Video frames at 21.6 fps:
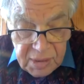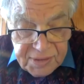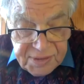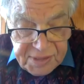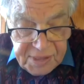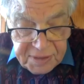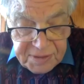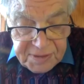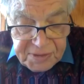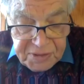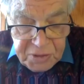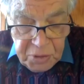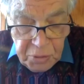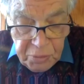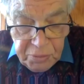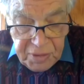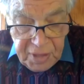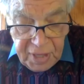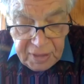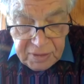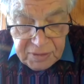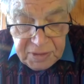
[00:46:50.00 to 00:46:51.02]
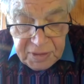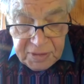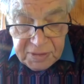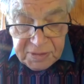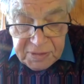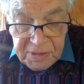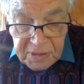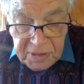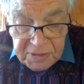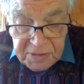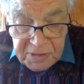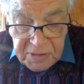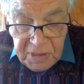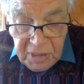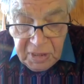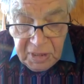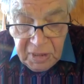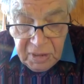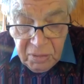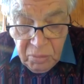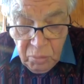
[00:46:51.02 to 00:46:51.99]
Since two thousand
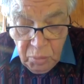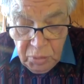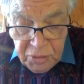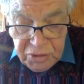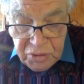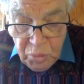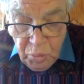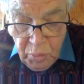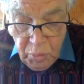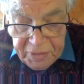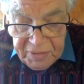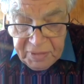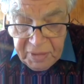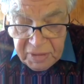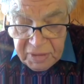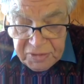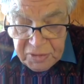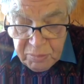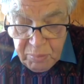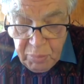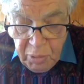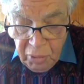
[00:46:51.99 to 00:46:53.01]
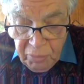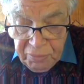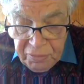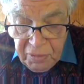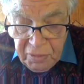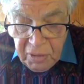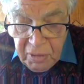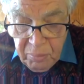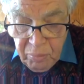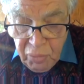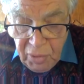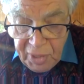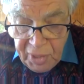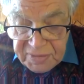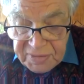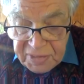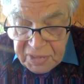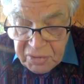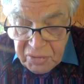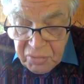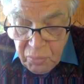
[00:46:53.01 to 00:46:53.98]
sixteen, which witnessed both the
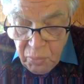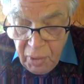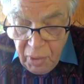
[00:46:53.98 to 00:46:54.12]
Brexit